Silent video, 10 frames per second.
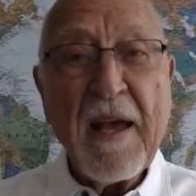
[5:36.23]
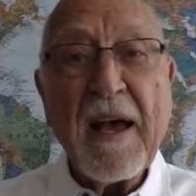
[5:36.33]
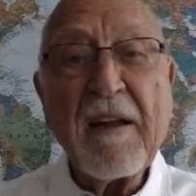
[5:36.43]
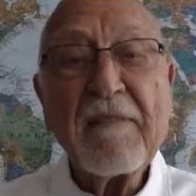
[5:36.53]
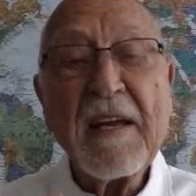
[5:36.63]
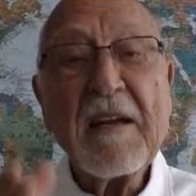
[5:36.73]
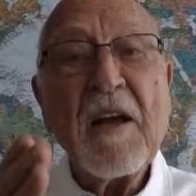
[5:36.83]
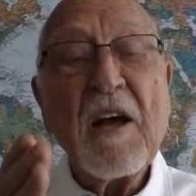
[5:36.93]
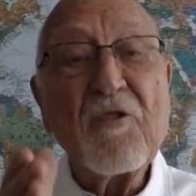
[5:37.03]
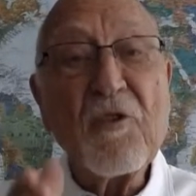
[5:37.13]
And he said,
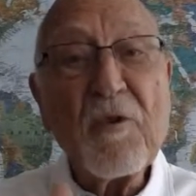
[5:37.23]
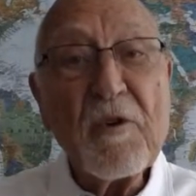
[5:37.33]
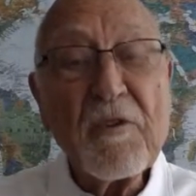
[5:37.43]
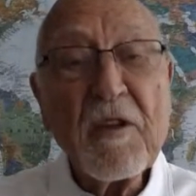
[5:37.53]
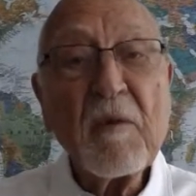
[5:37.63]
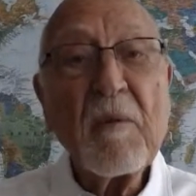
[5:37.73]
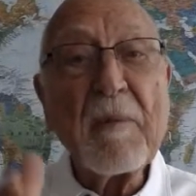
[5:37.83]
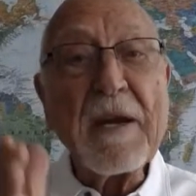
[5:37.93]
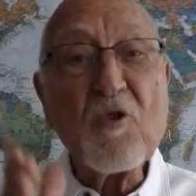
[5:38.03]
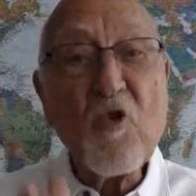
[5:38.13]
Jerusalem will
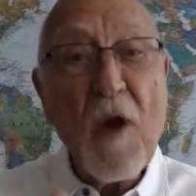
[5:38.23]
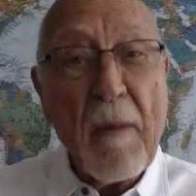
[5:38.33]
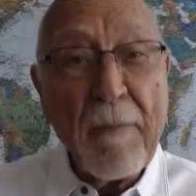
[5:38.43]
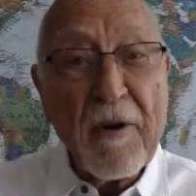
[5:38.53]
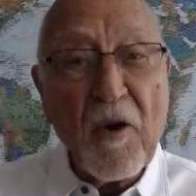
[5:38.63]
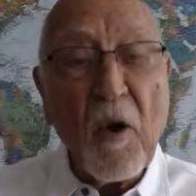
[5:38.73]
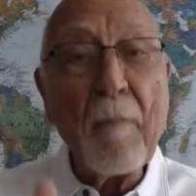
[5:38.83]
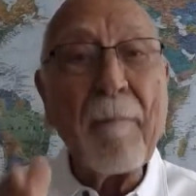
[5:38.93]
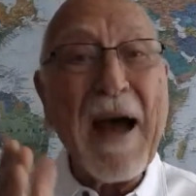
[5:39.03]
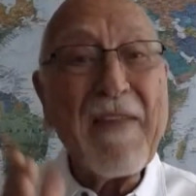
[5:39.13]
be trampled on
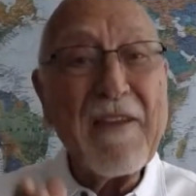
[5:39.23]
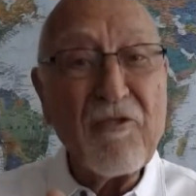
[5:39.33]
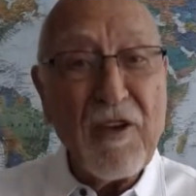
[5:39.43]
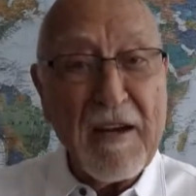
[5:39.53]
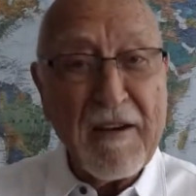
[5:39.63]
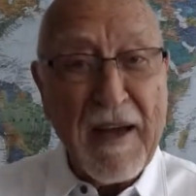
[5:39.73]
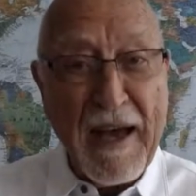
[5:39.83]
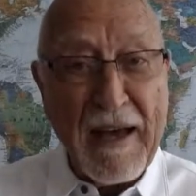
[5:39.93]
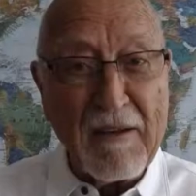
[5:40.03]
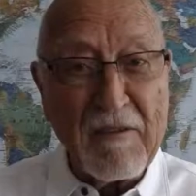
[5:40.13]
by the
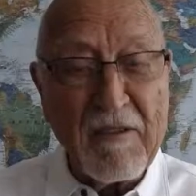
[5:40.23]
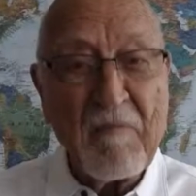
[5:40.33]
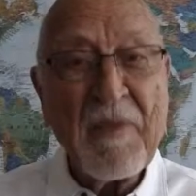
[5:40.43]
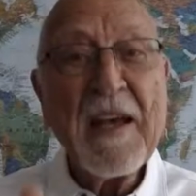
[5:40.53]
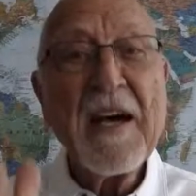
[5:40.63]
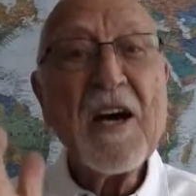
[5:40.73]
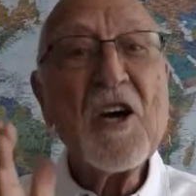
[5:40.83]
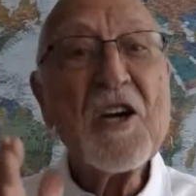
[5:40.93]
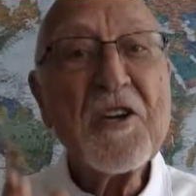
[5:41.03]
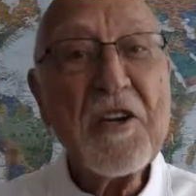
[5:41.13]
Gentiles
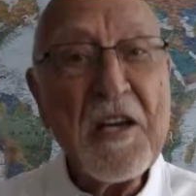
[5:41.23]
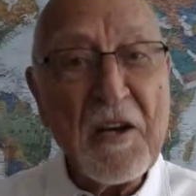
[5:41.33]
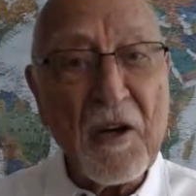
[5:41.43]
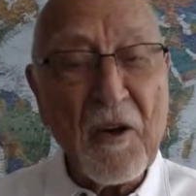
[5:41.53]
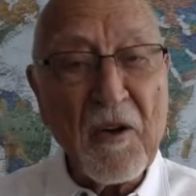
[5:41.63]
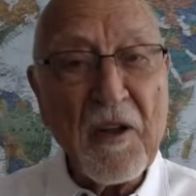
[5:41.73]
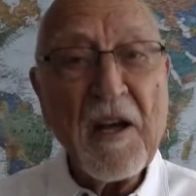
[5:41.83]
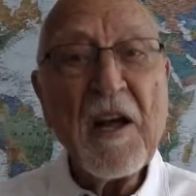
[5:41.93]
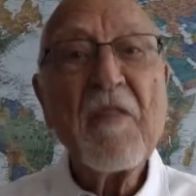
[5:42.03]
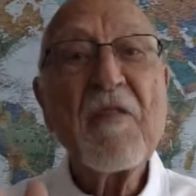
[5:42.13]
until
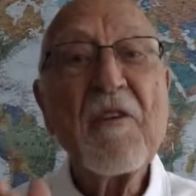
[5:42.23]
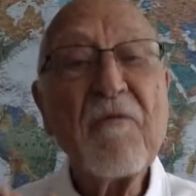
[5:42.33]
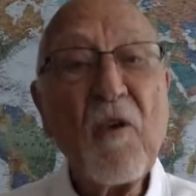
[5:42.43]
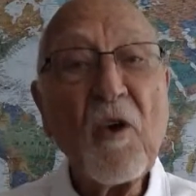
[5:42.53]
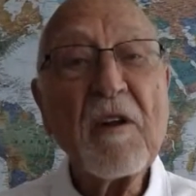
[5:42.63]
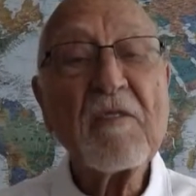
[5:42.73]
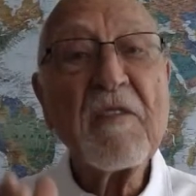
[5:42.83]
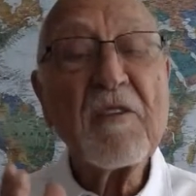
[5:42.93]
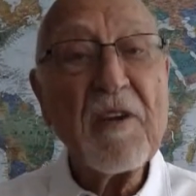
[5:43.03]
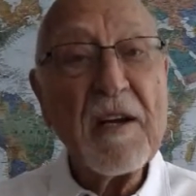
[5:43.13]
the fullness of
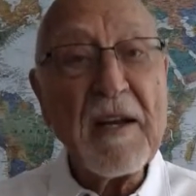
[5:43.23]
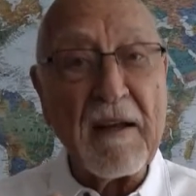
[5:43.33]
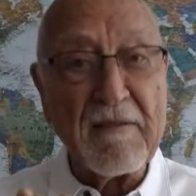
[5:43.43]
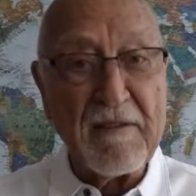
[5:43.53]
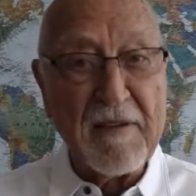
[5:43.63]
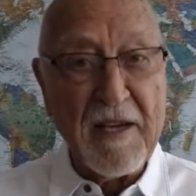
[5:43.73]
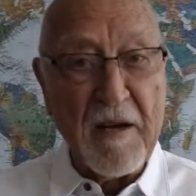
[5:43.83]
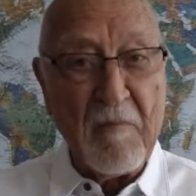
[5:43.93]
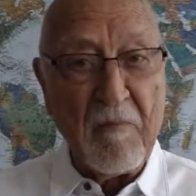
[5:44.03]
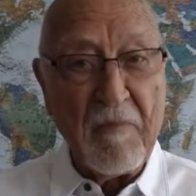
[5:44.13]
the Gentiles has
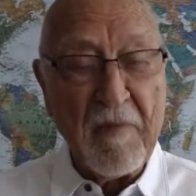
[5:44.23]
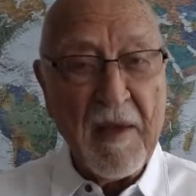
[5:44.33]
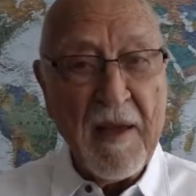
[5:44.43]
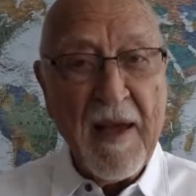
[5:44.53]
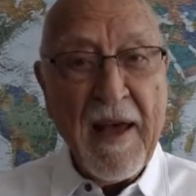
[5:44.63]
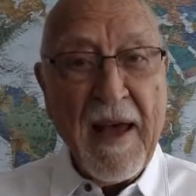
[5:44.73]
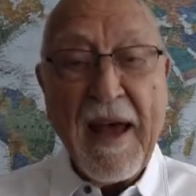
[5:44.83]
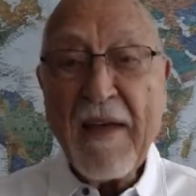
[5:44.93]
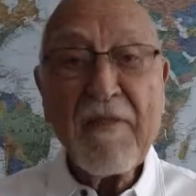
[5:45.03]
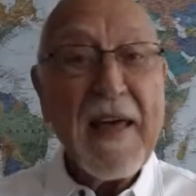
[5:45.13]
come.
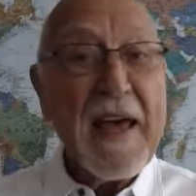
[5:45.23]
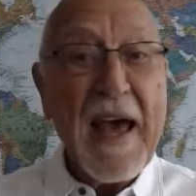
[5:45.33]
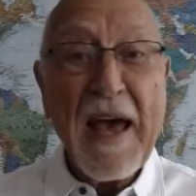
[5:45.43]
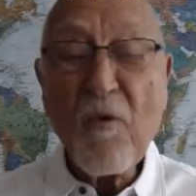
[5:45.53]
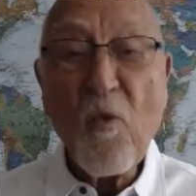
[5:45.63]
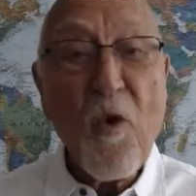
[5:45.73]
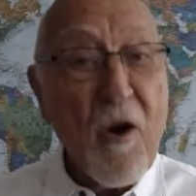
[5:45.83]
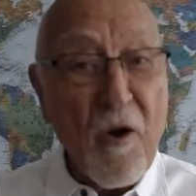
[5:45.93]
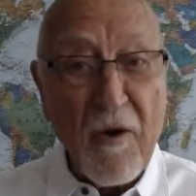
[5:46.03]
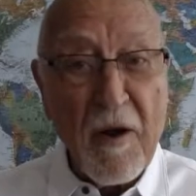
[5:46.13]
And they were.